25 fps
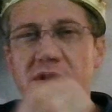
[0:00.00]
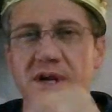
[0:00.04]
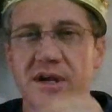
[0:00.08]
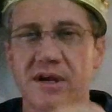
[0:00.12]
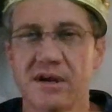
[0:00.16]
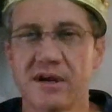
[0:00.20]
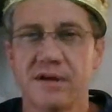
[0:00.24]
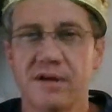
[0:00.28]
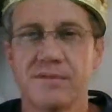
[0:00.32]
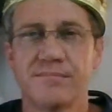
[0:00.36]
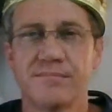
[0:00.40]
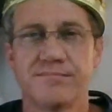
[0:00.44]

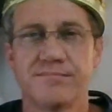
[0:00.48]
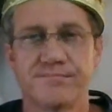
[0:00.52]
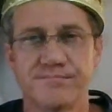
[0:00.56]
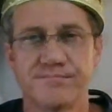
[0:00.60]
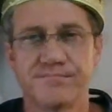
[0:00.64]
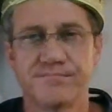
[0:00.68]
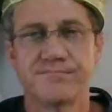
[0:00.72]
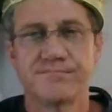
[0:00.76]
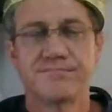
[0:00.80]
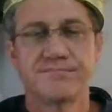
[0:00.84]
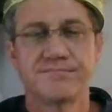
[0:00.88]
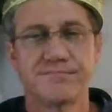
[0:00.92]
Yeah,
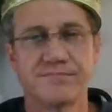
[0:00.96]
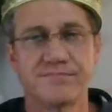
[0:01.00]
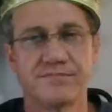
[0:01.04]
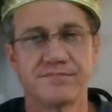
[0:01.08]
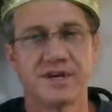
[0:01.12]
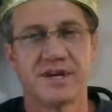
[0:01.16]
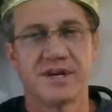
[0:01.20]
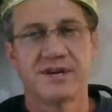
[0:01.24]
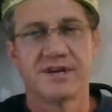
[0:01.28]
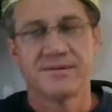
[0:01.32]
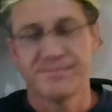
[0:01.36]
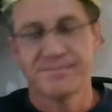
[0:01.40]

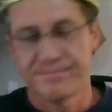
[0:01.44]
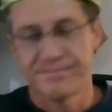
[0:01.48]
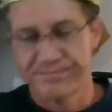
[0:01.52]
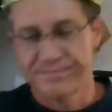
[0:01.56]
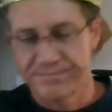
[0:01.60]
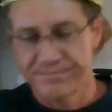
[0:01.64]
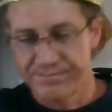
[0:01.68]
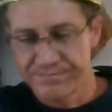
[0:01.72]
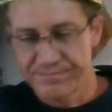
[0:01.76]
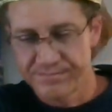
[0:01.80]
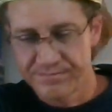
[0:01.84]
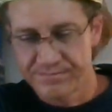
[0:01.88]
yeah.
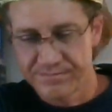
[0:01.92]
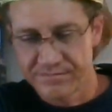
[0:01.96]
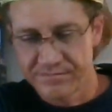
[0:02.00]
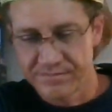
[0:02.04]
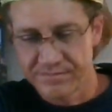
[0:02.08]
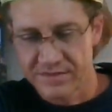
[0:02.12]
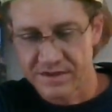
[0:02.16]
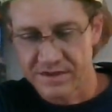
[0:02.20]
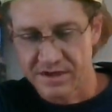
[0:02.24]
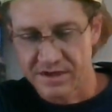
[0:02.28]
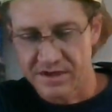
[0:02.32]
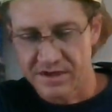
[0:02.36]

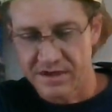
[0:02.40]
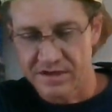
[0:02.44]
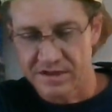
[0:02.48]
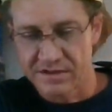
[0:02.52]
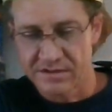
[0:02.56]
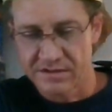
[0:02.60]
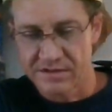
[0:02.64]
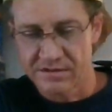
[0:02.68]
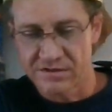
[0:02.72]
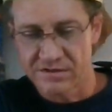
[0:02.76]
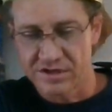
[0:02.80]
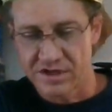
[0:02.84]
Got a
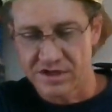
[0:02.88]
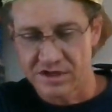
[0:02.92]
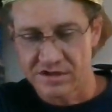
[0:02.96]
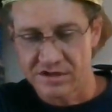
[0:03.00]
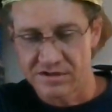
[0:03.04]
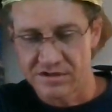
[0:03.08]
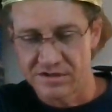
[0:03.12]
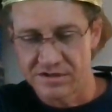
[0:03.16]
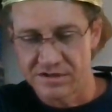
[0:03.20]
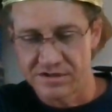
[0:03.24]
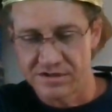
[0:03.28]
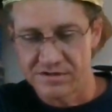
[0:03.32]
little
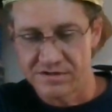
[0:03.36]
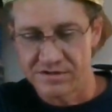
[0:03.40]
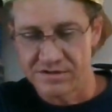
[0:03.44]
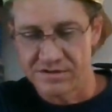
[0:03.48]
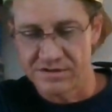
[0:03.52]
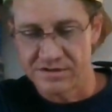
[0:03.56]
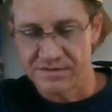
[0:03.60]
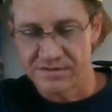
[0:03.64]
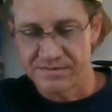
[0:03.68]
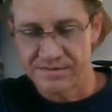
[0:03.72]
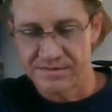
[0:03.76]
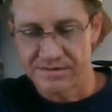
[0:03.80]
chocolatey
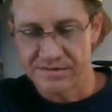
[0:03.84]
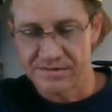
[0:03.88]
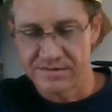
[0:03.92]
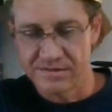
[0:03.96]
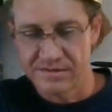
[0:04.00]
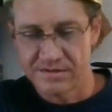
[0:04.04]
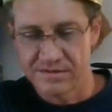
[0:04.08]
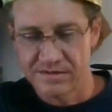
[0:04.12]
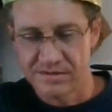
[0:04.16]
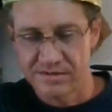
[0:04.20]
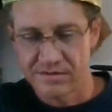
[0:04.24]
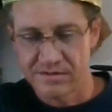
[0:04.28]
to it.
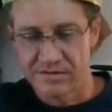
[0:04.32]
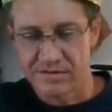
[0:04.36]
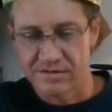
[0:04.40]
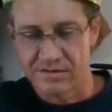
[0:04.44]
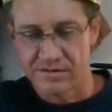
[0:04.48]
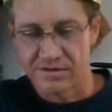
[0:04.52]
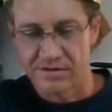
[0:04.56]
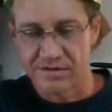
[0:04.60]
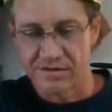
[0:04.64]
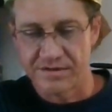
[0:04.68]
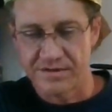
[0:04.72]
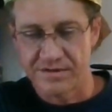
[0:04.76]
A little
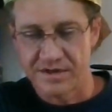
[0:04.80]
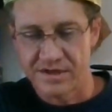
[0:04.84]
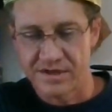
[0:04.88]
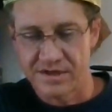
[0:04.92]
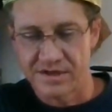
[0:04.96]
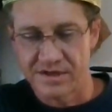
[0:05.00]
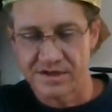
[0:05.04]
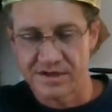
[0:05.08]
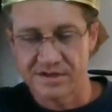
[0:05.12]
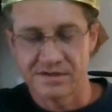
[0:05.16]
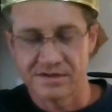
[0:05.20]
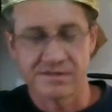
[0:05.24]

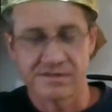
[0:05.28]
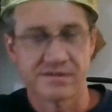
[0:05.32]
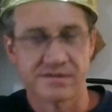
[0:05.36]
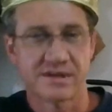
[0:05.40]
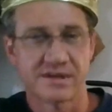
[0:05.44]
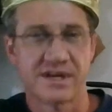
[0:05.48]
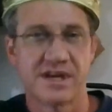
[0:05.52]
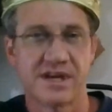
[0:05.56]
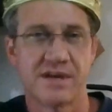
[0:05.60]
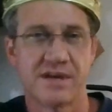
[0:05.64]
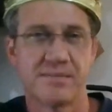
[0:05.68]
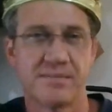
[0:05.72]
earthiness, a little
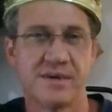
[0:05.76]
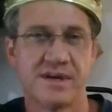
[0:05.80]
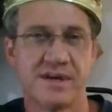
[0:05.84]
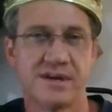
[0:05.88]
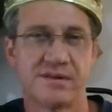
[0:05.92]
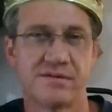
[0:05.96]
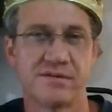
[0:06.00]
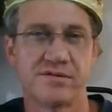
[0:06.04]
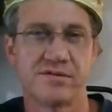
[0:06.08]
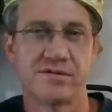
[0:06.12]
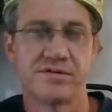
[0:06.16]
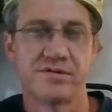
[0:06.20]
cammy,
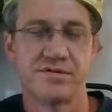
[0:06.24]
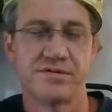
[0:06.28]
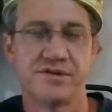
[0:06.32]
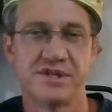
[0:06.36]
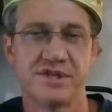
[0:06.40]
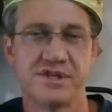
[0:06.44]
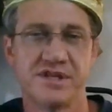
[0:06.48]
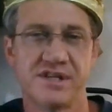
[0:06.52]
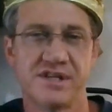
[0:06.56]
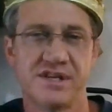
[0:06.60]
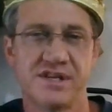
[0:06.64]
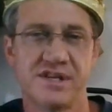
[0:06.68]
a little
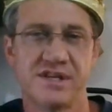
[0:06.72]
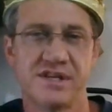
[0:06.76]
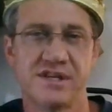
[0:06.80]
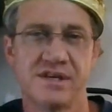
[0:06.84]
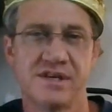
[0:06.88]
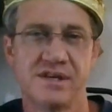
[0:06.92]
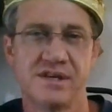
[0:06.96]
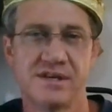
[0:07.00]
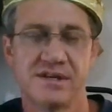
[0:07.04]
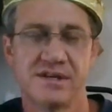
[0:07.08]
OG.